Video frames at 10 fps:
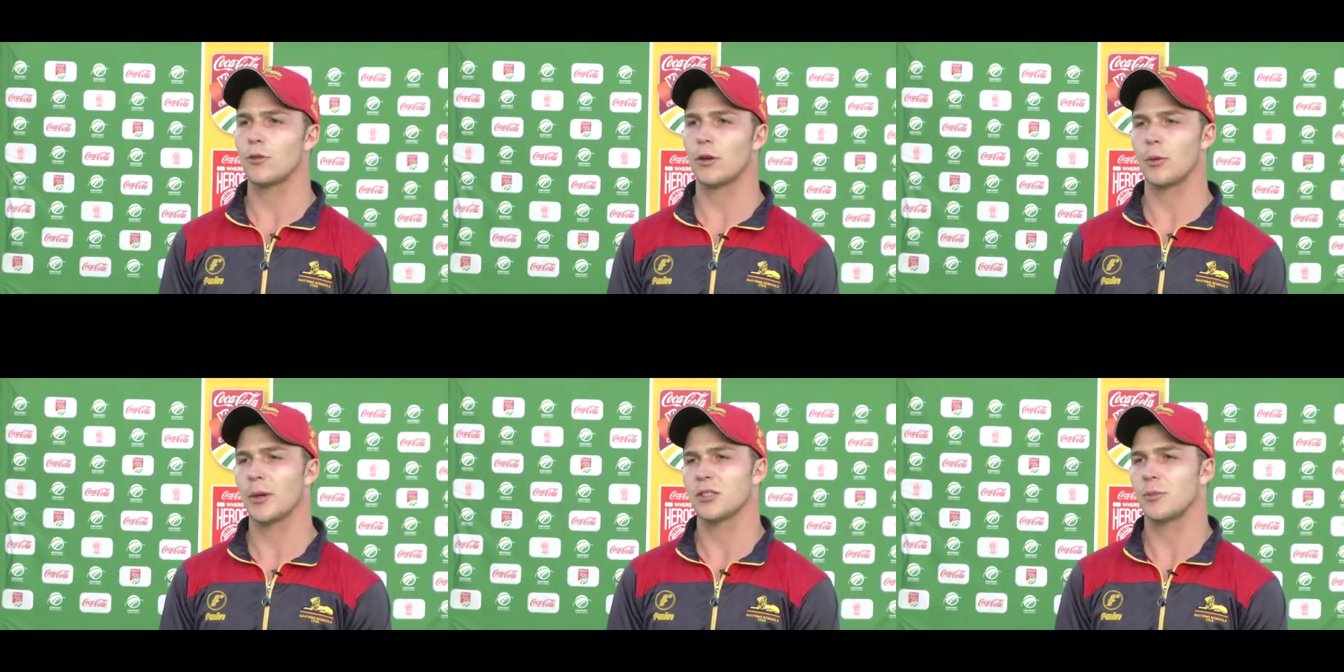over
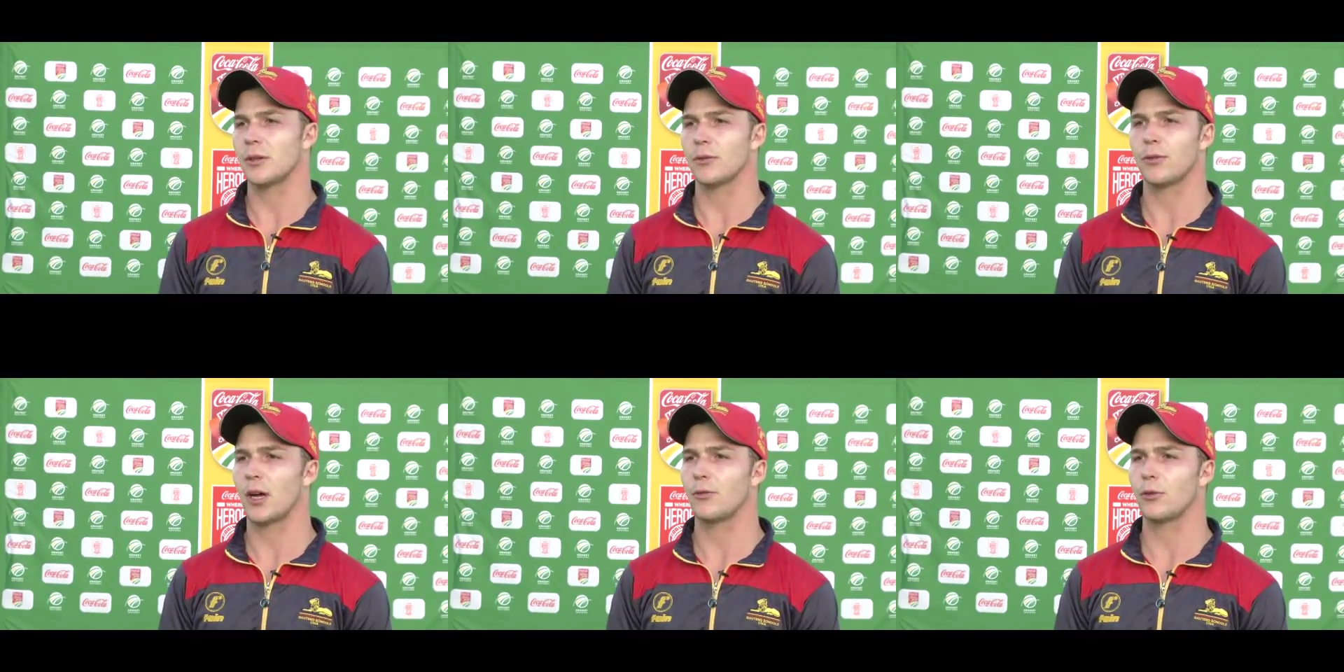we must have been
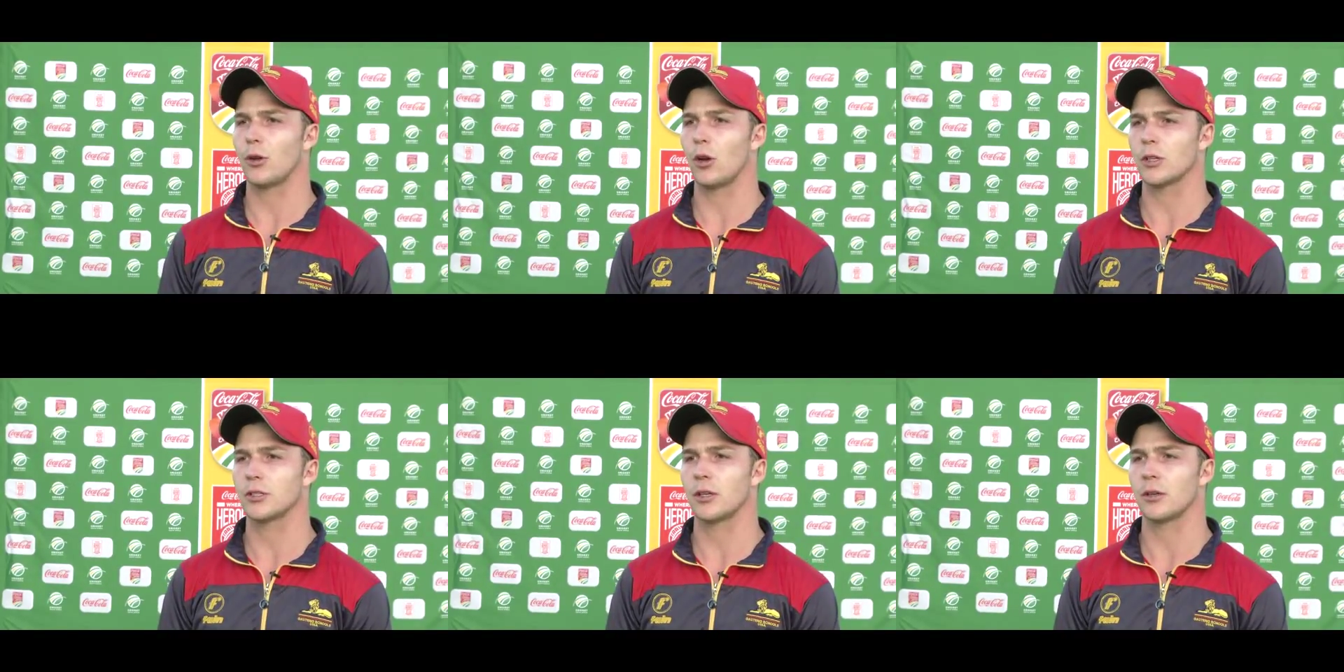five for no
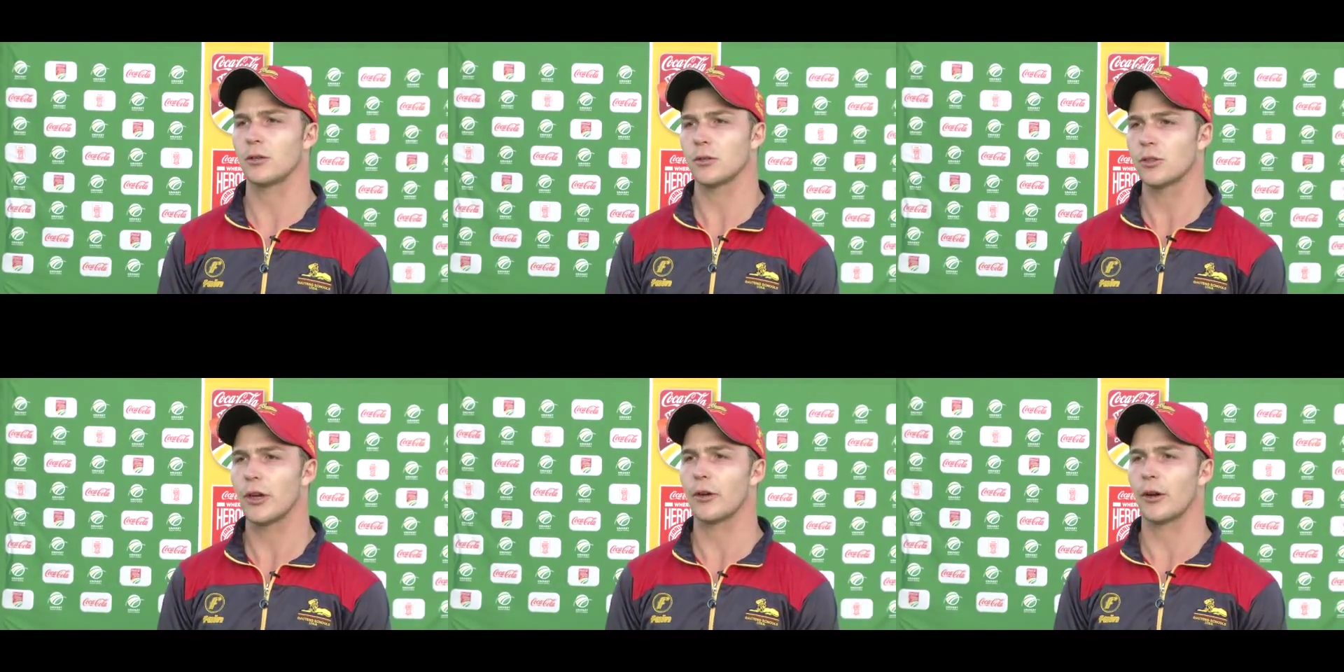loss and it was
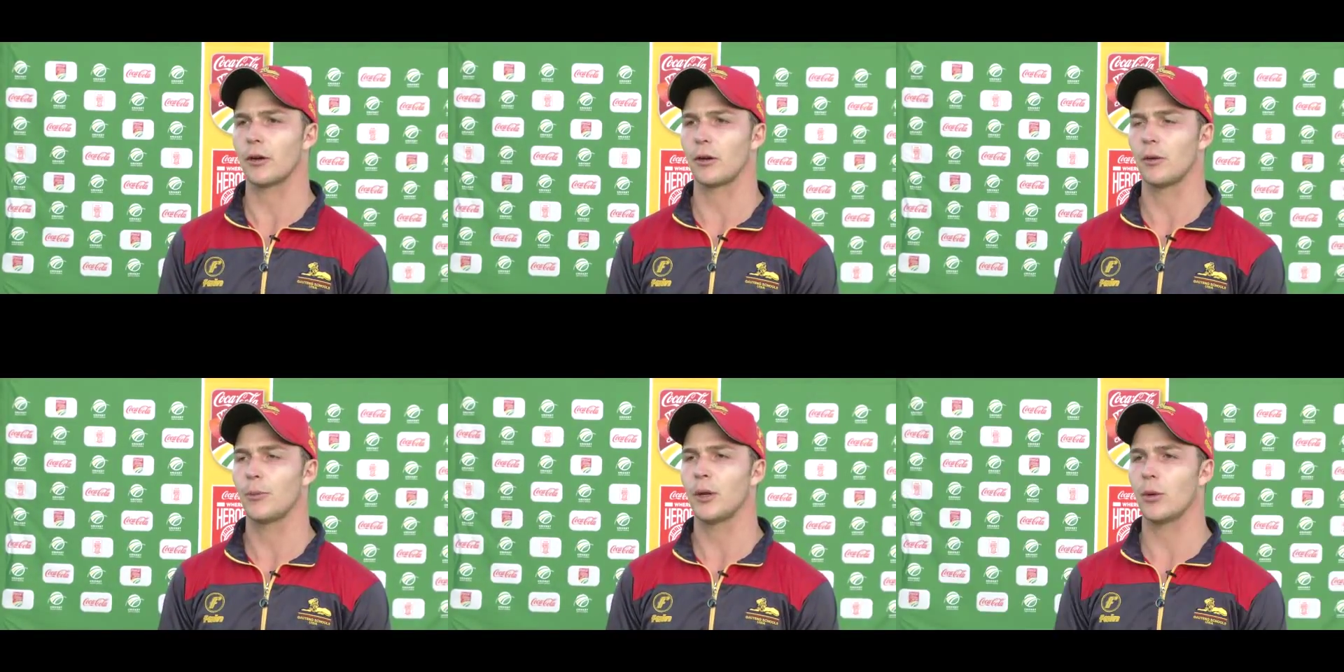going around
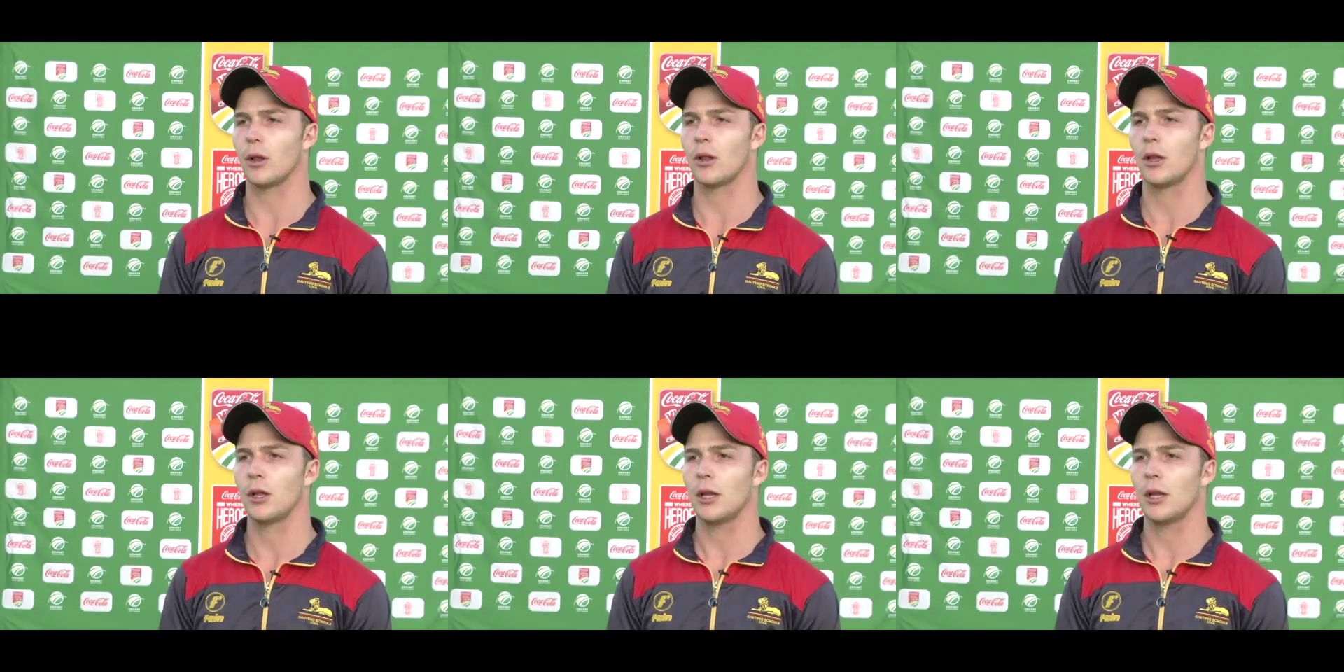pretty well